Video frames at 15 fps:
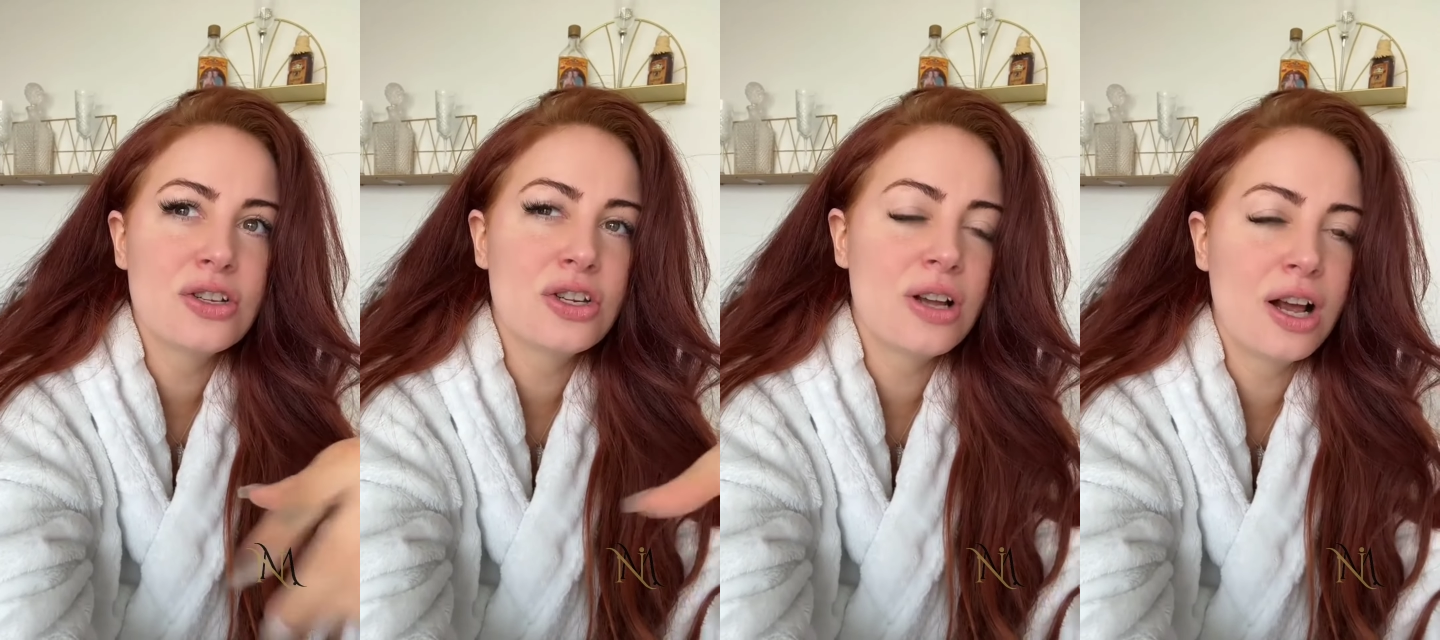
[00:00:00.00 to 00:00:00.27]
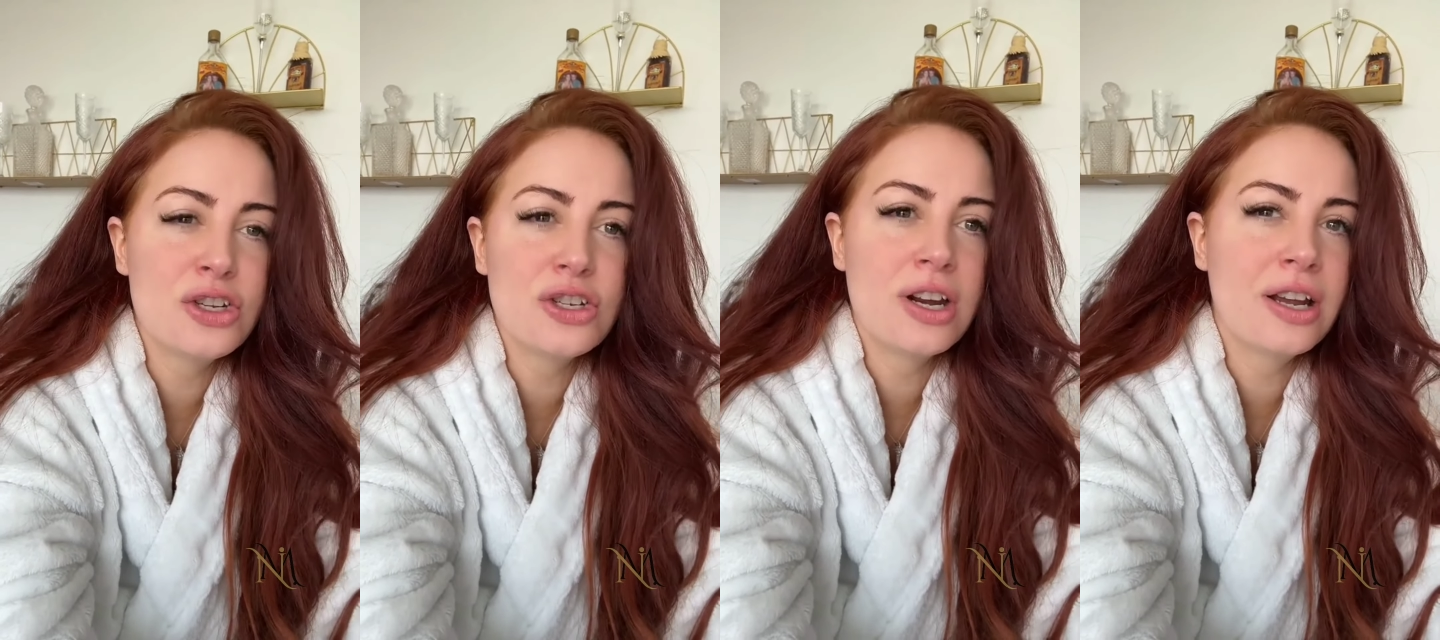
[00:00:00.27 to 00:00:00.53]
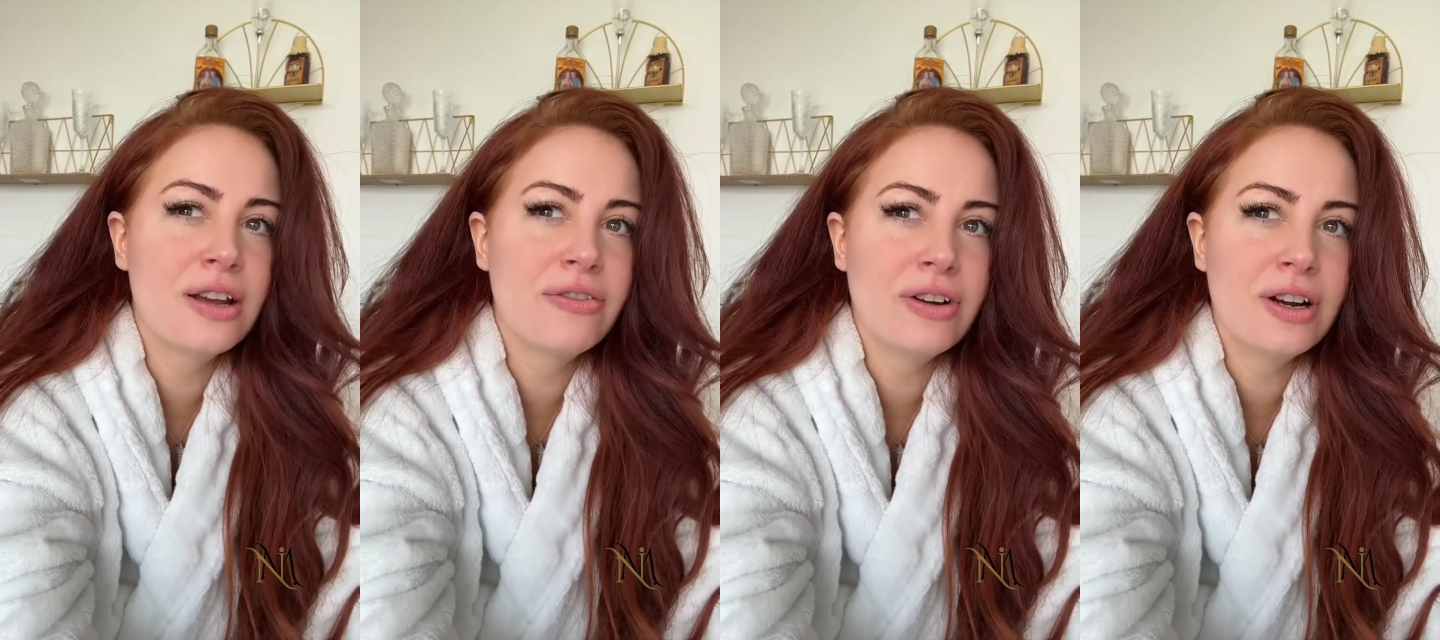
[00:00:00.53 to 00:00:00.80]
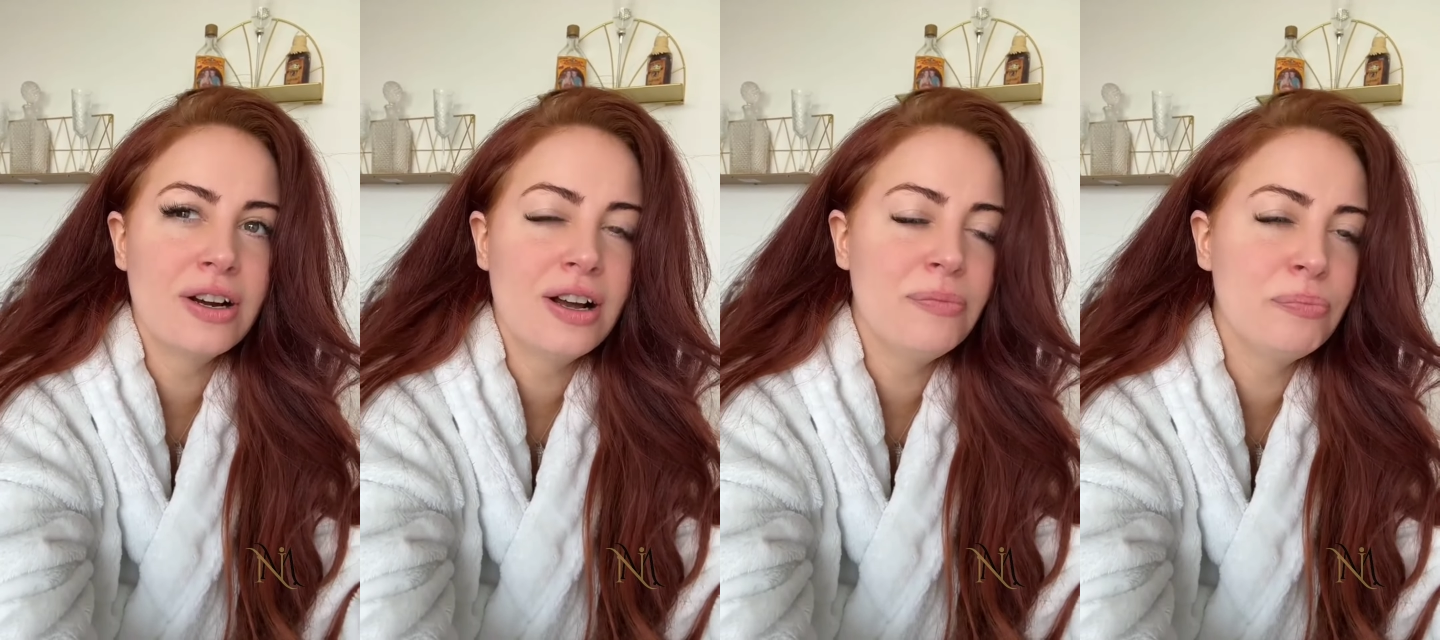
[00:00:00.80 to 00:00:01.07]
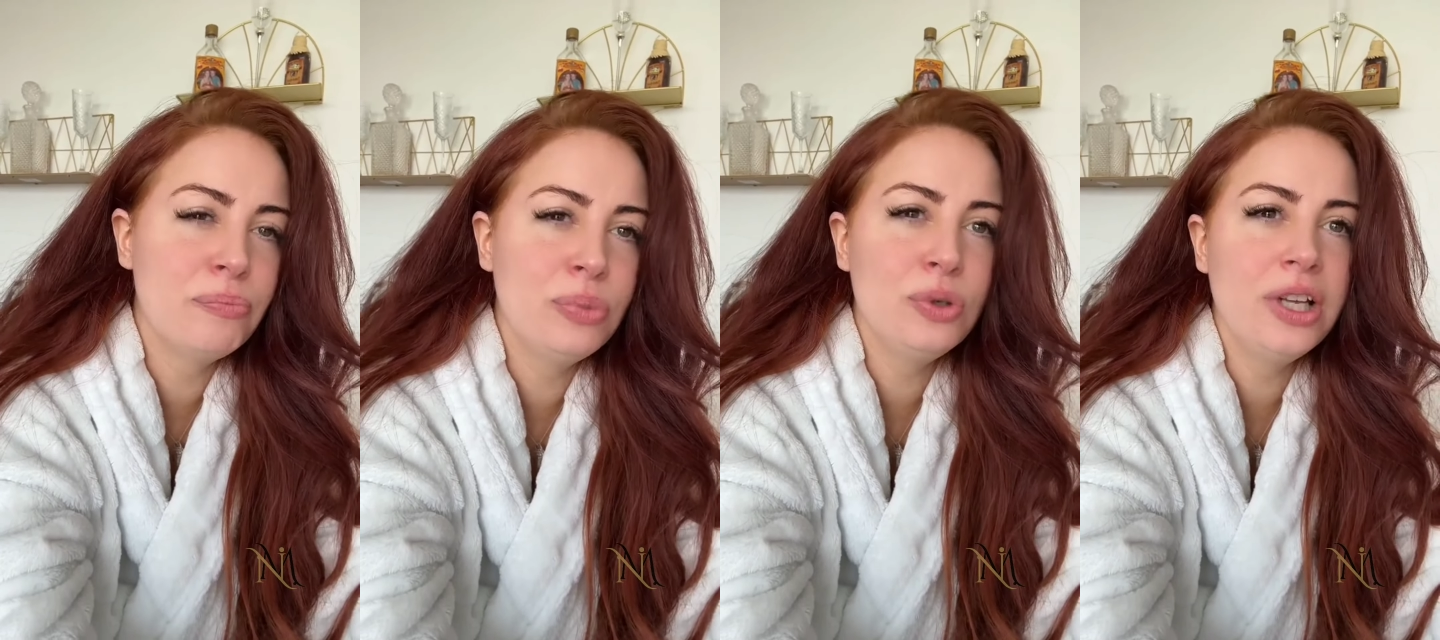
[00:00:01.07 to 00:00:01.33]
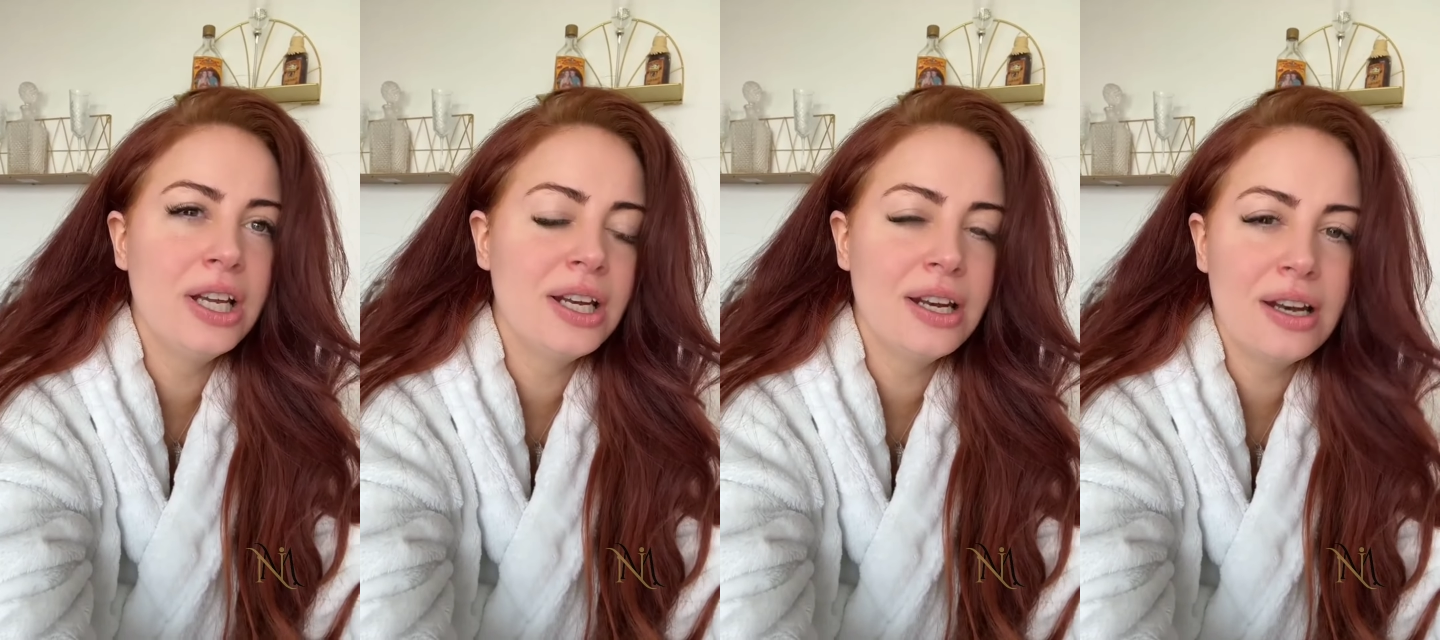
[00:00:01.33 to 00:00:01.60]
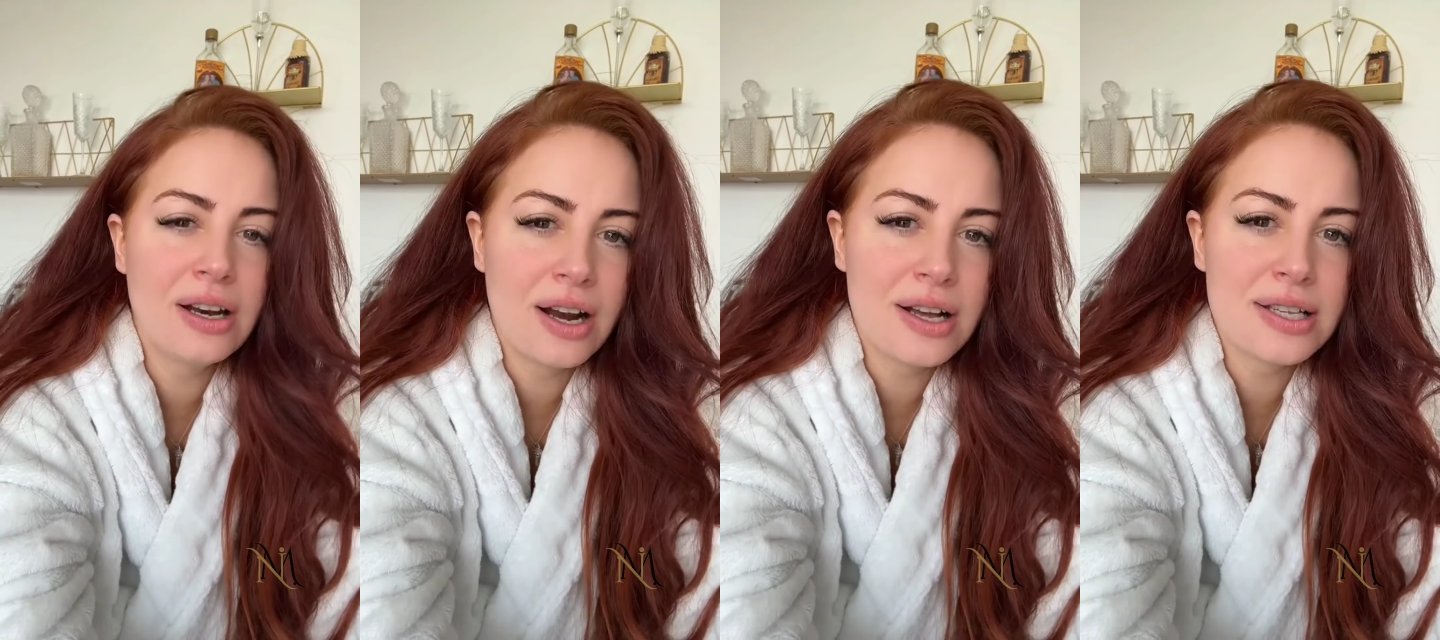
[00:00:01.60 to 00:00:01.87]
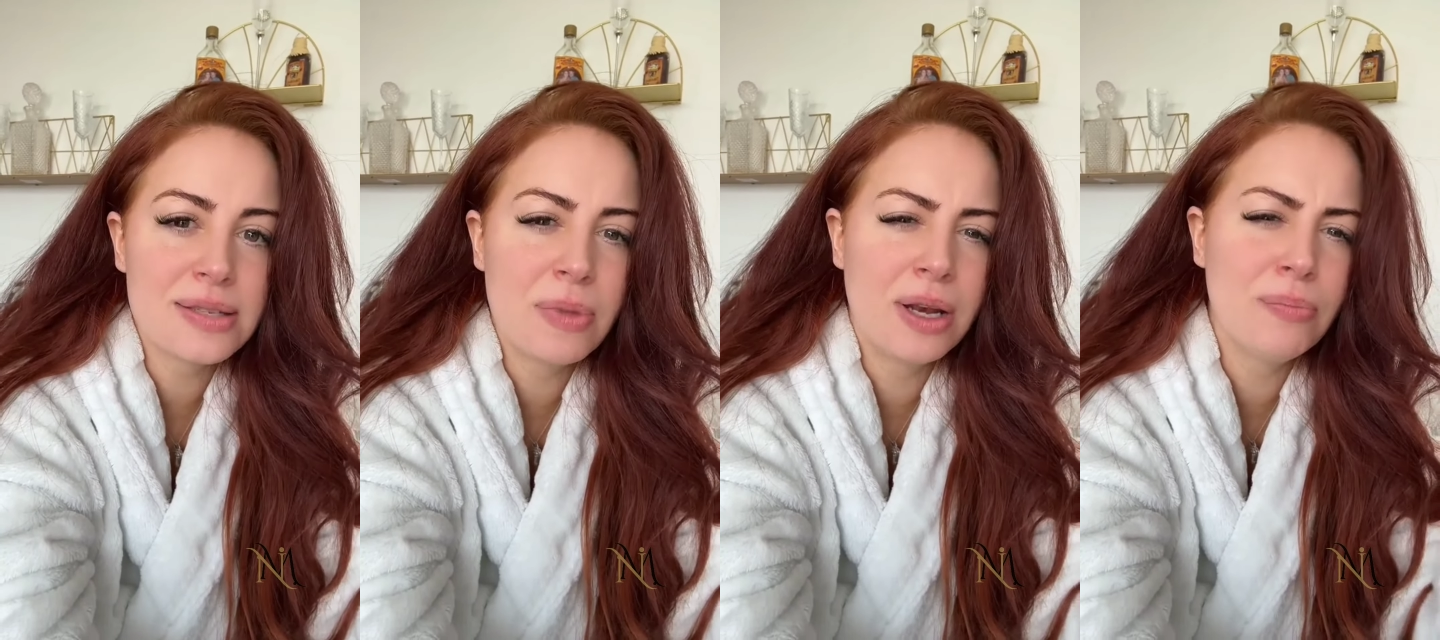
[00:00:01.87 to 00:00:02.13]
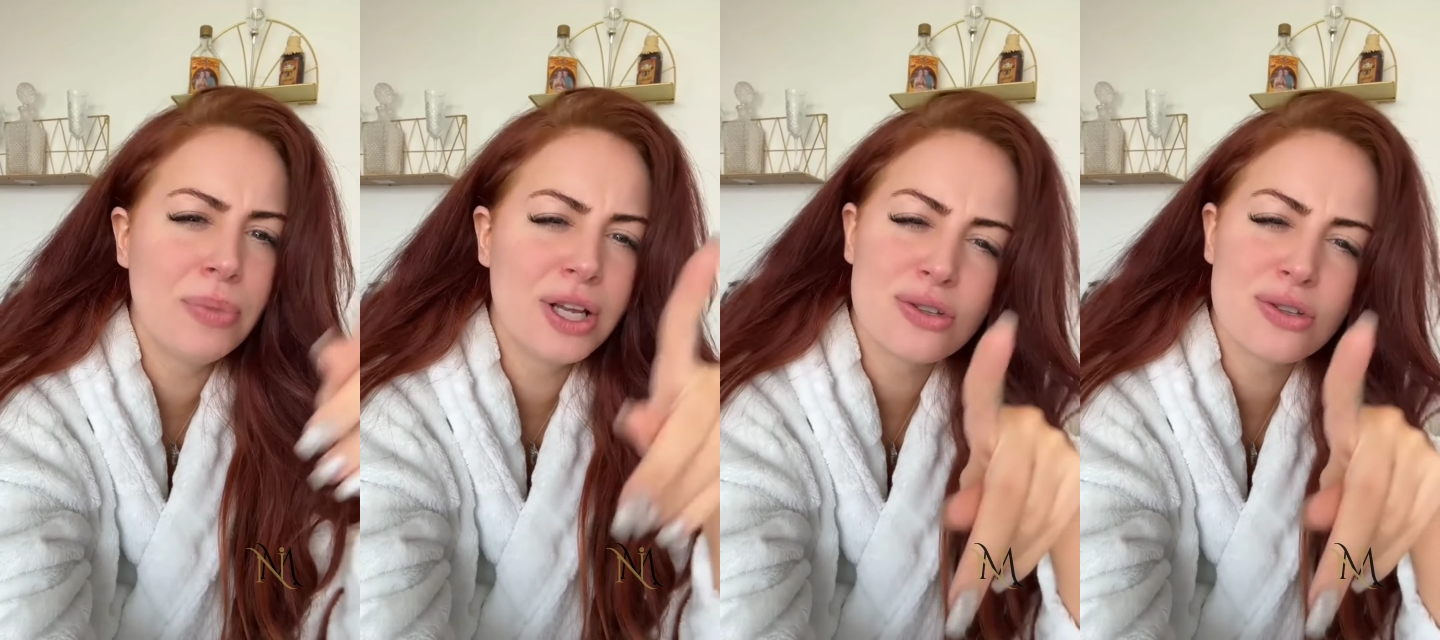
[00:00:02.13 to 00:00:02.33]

a strike for bullying and harassment,